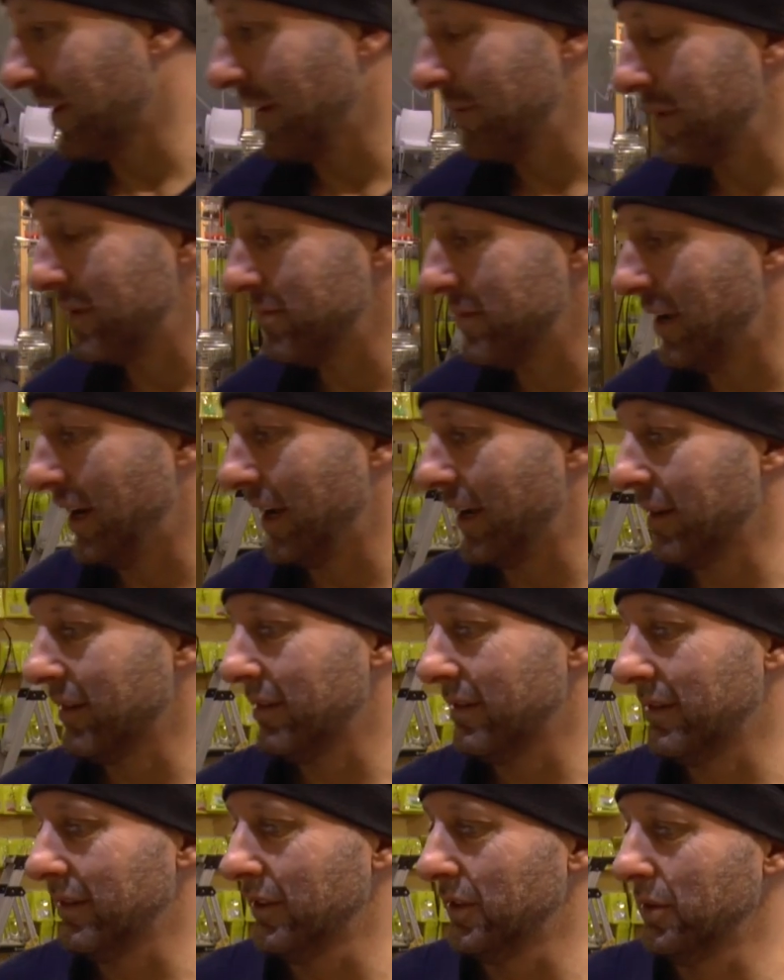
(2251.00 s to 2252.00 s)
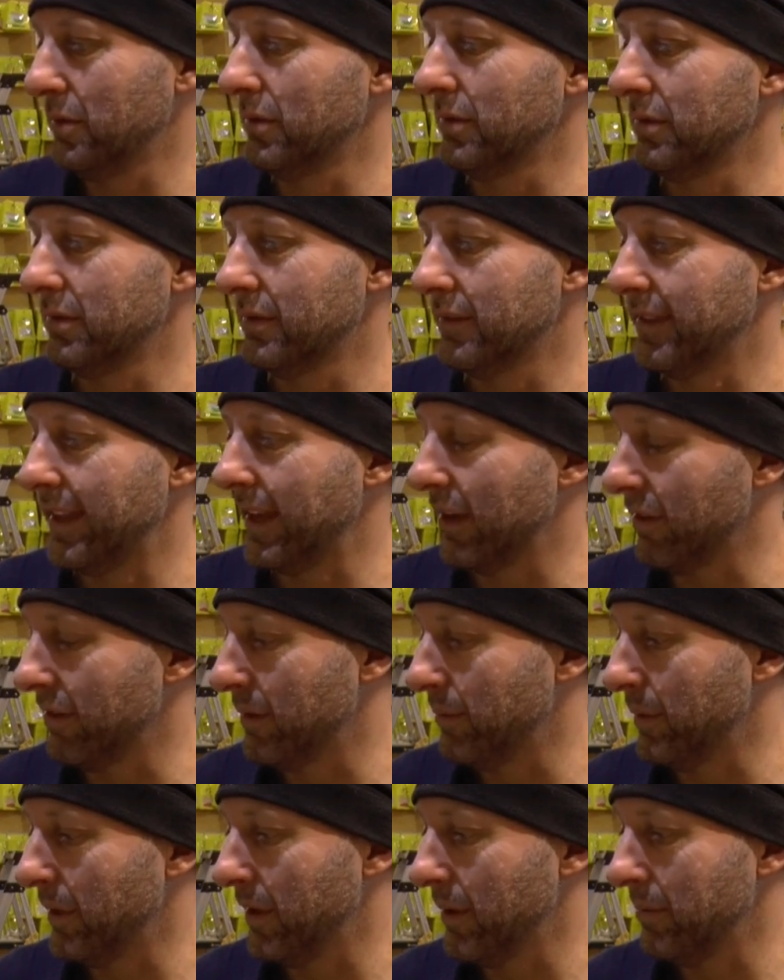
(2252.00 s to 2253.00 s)
to be my little thing on
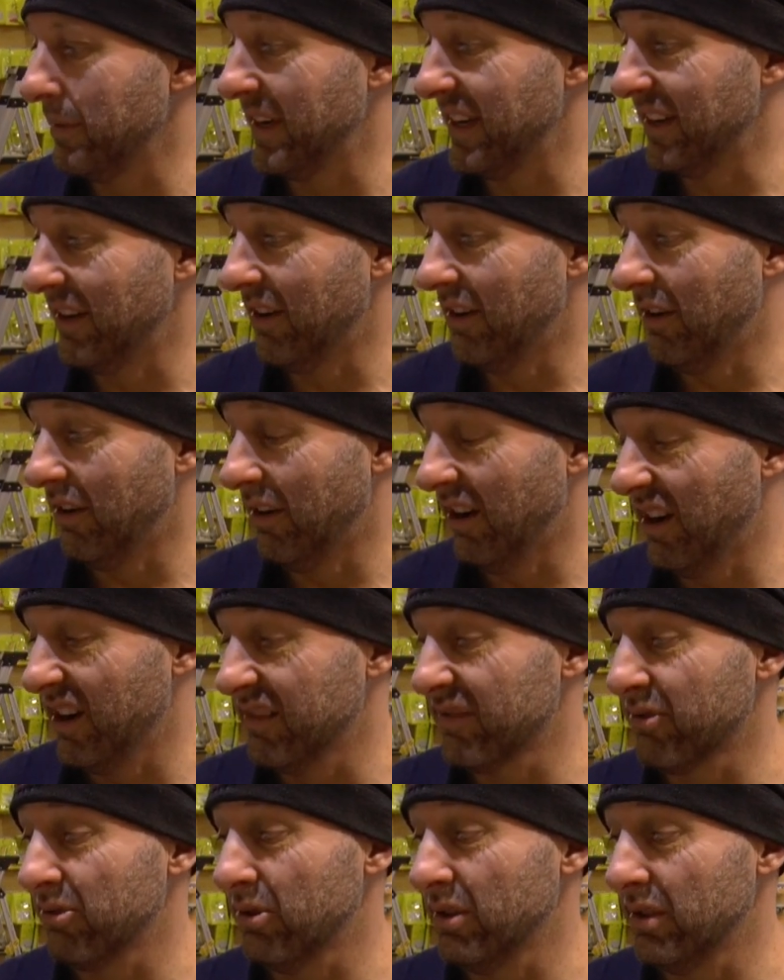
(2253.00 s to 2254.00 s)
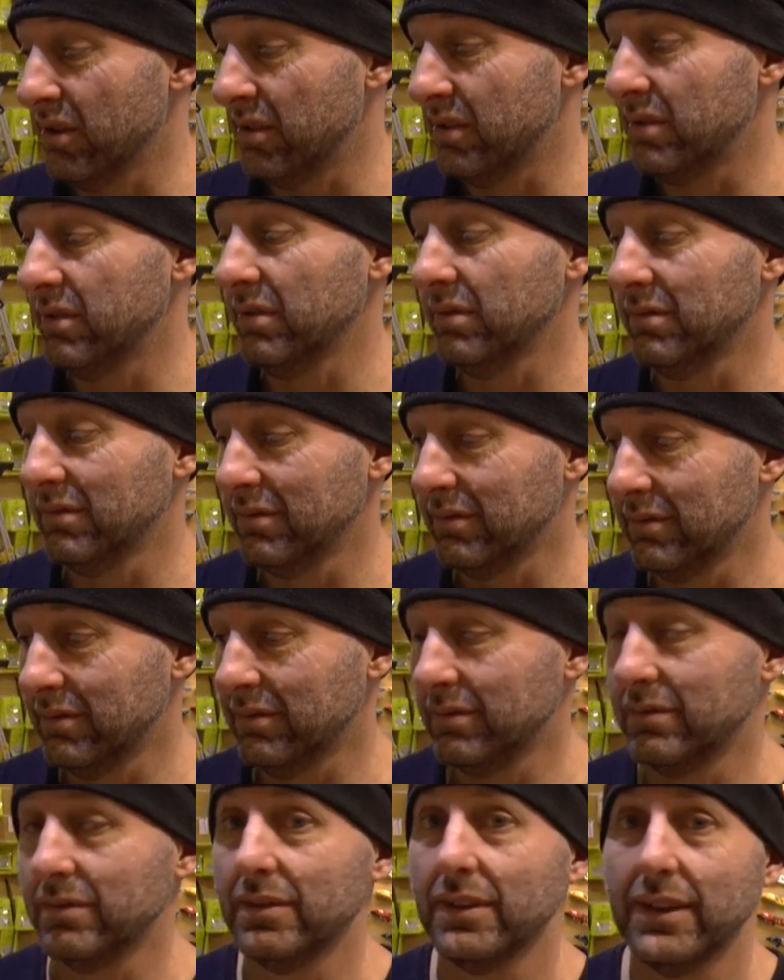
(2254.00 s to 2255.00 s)
the bow. But overall,
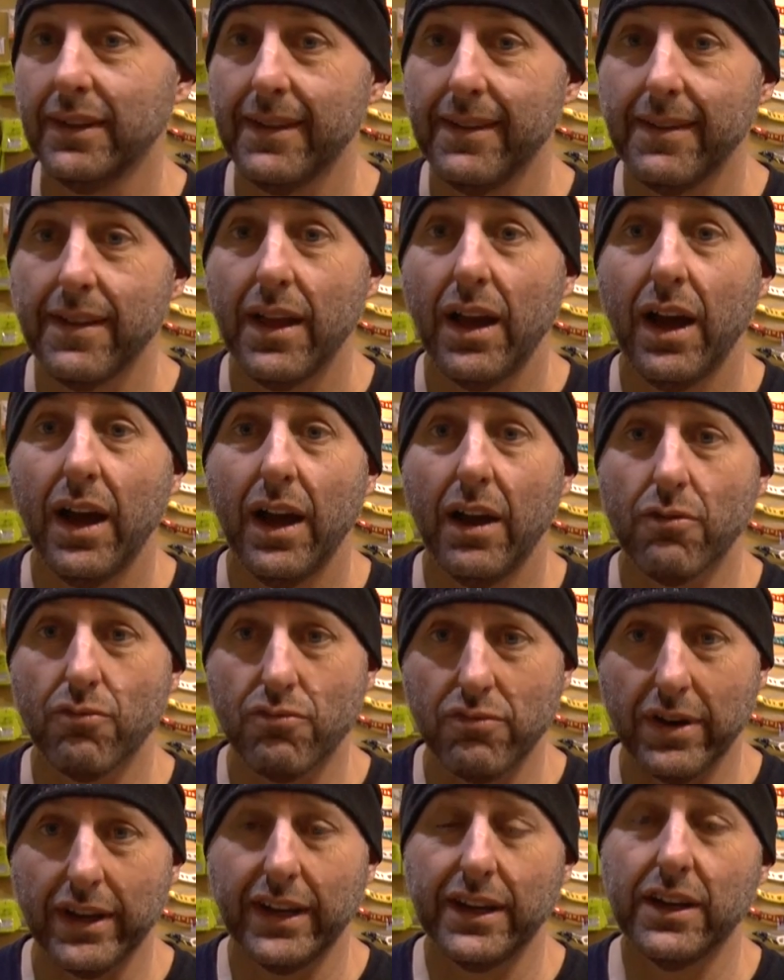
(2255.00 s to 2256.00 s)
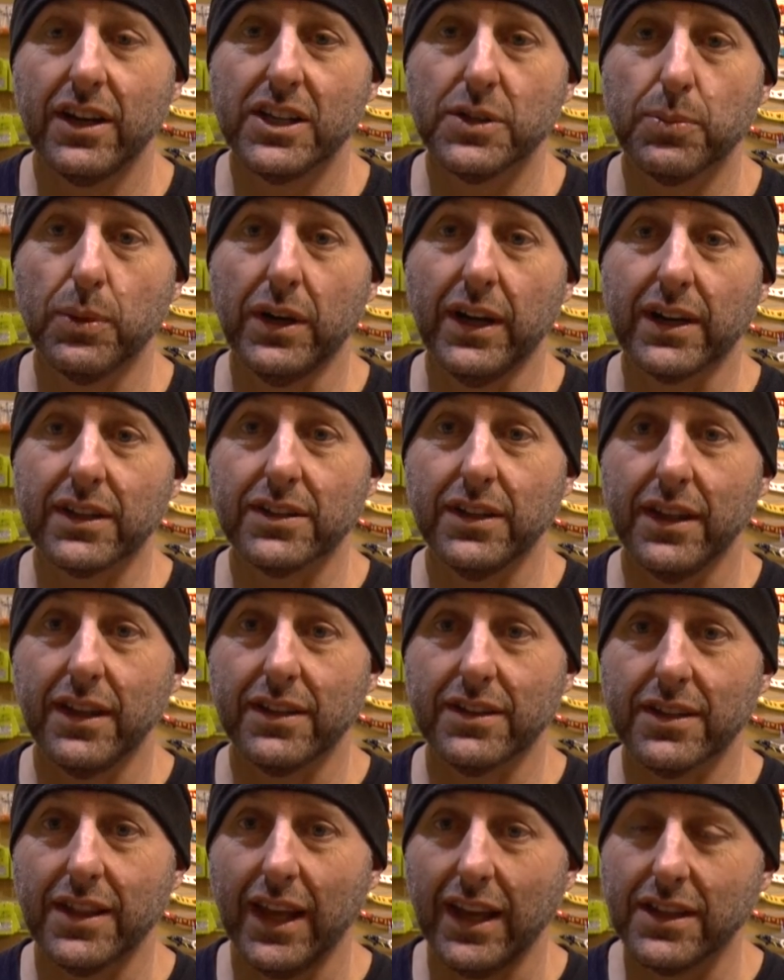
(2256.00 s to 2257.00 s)
a really nice product. So the
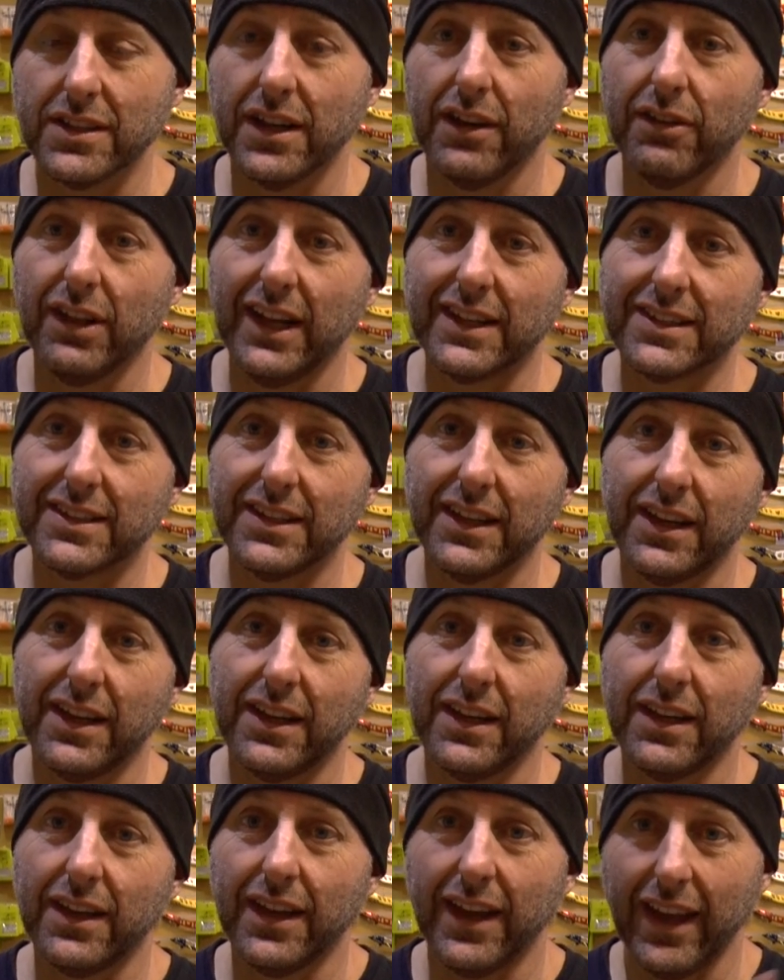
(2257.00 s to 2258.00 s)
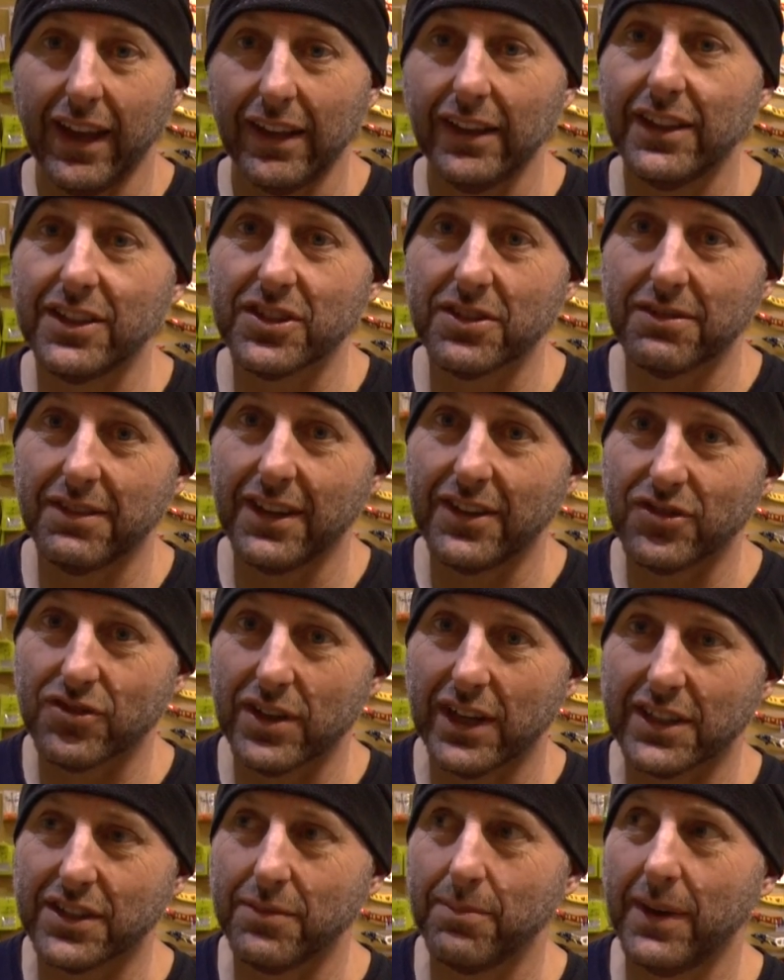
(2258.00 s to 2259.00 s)
things I'd like to see, English
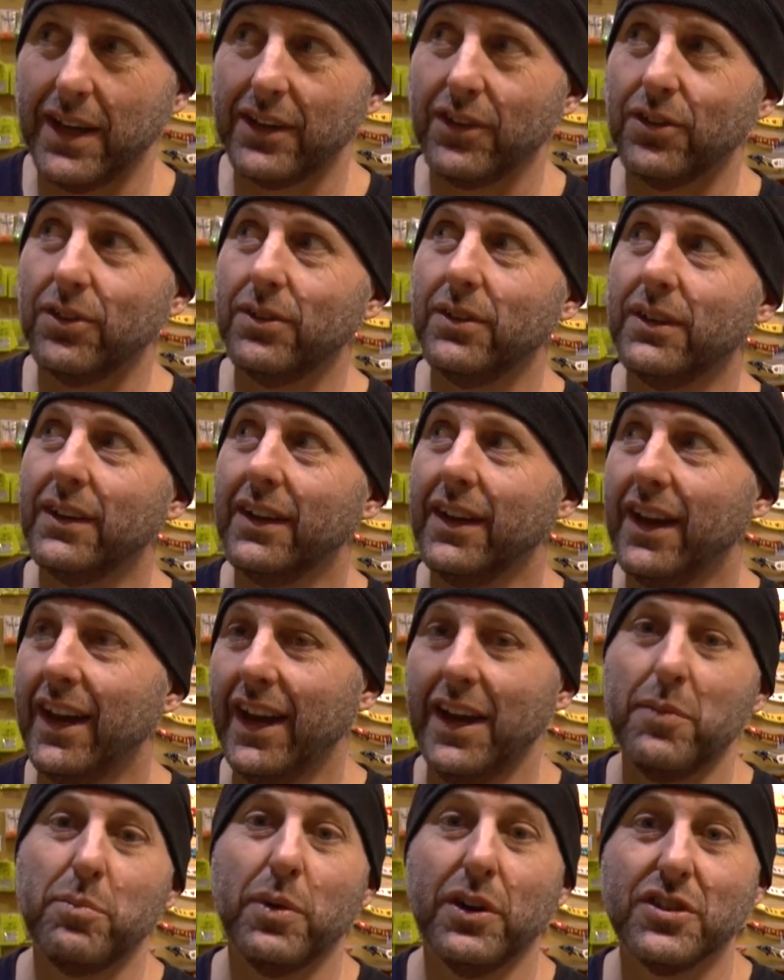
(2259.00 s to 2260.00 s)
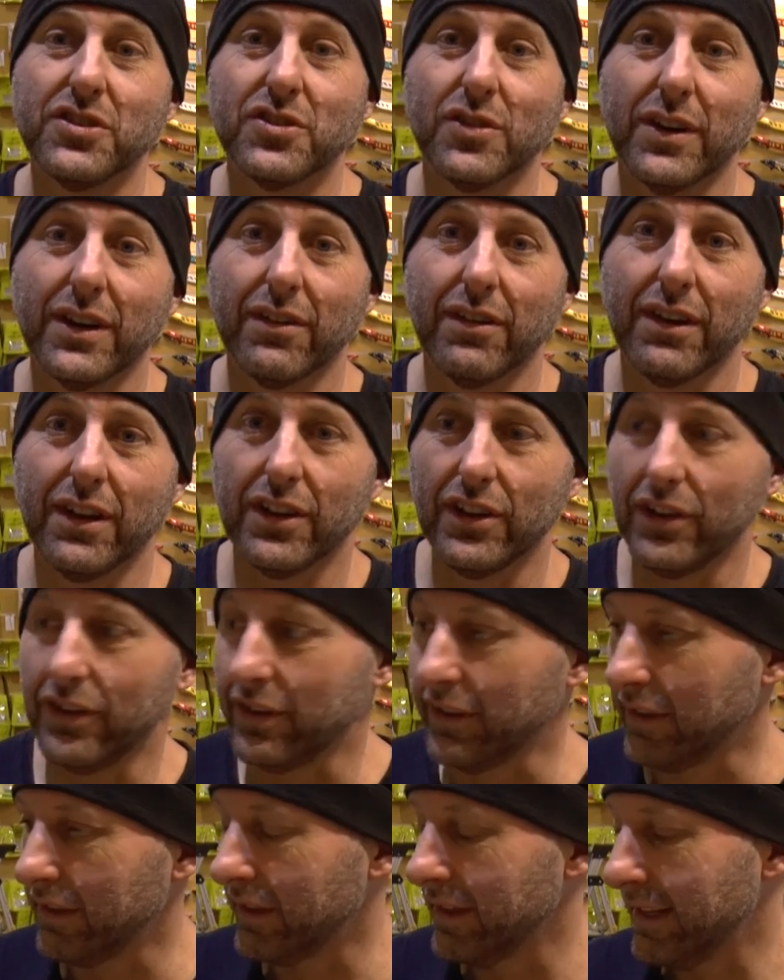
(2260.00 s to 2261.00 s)
instruction manual and a bowstringer
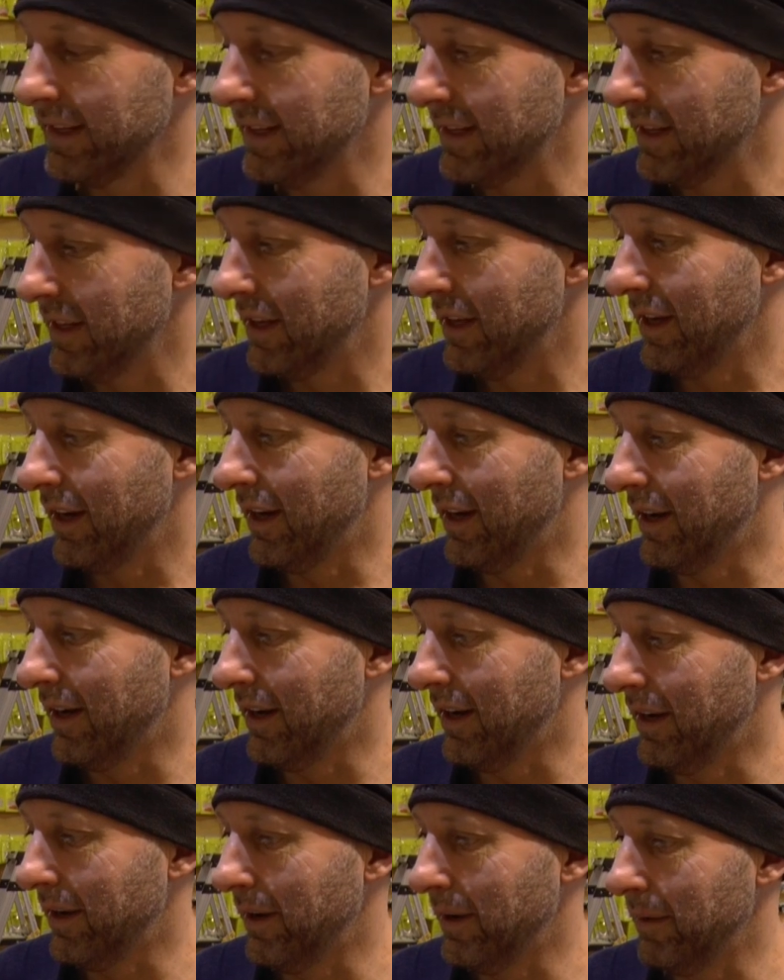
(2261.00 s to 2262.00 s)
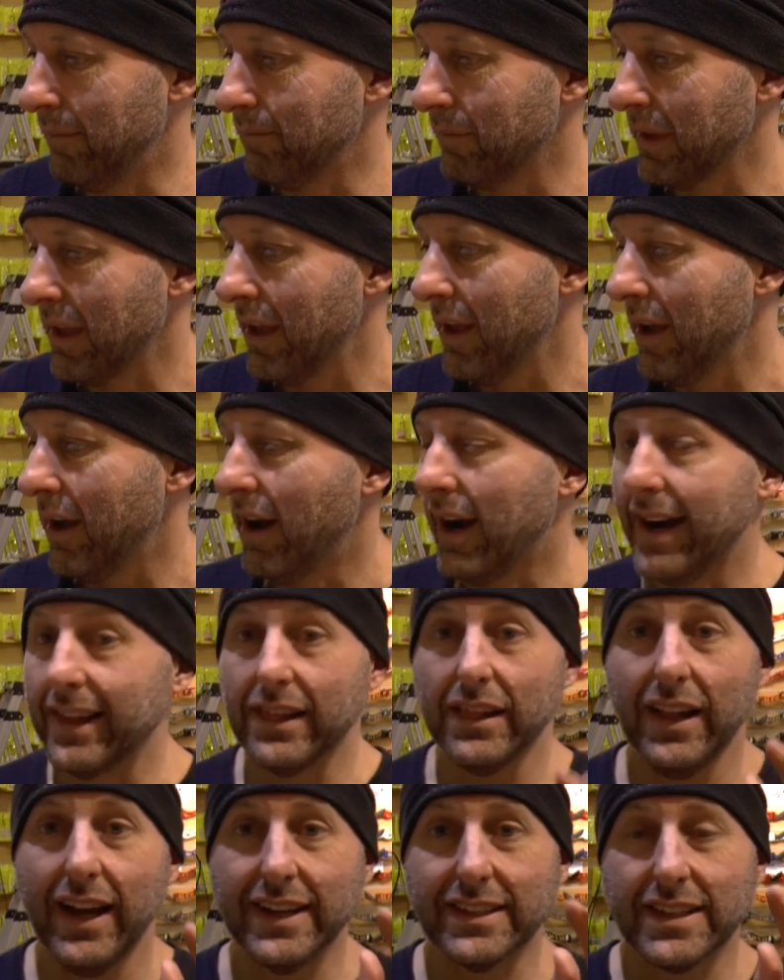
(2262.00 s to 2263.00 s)
included. I'd
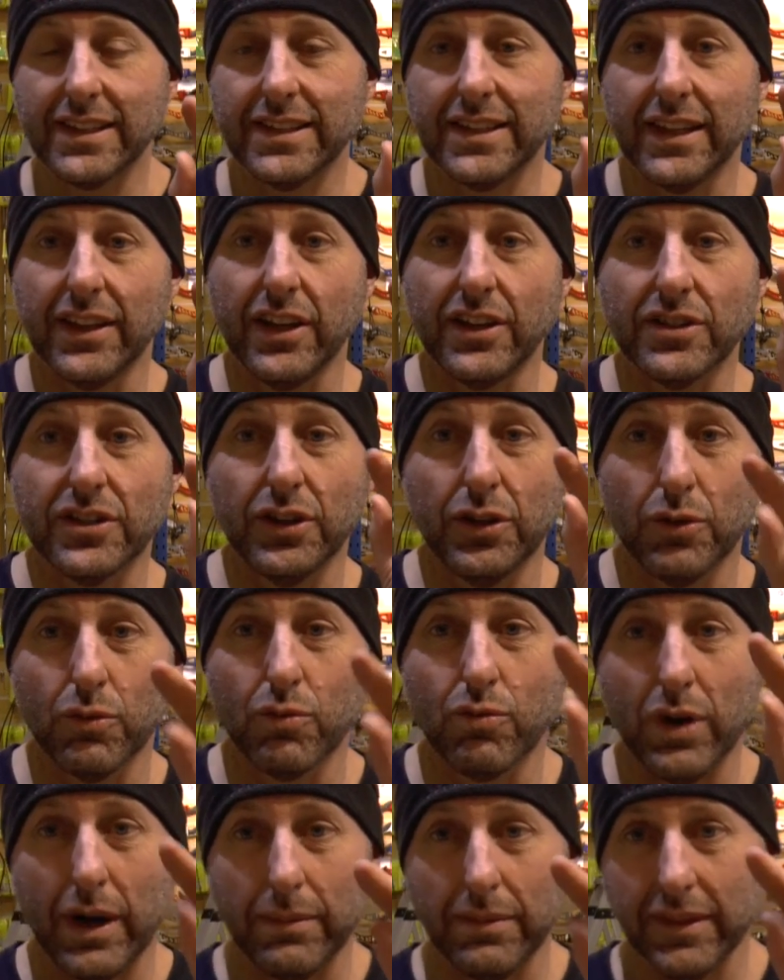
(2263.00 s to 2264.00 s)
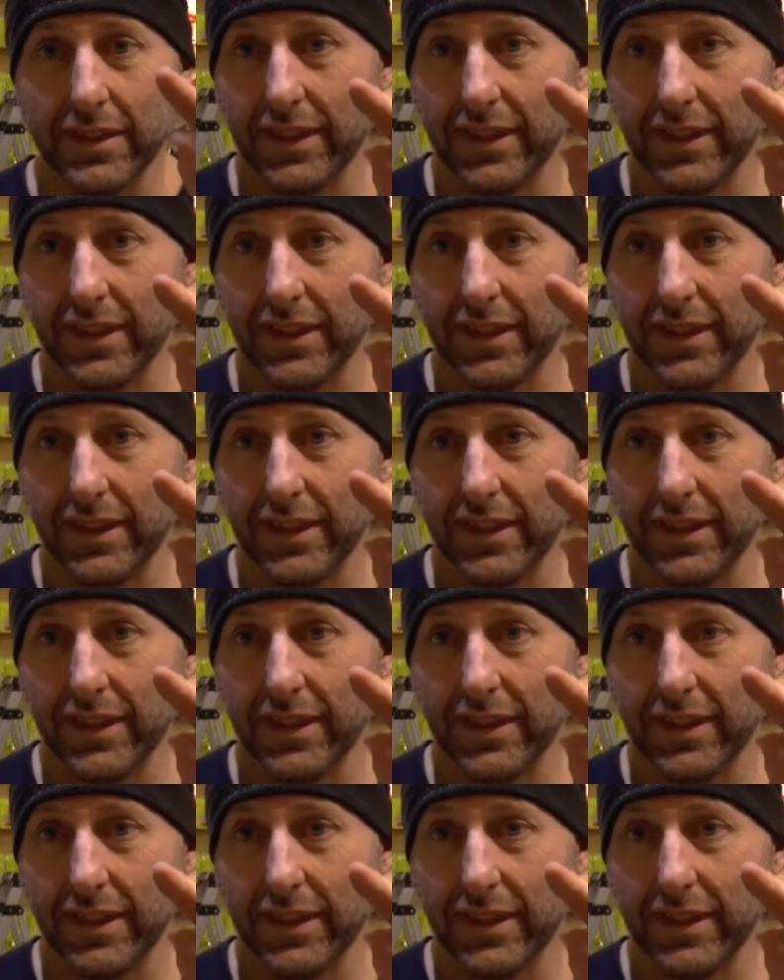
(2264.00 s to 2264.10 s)
like to see those little rubber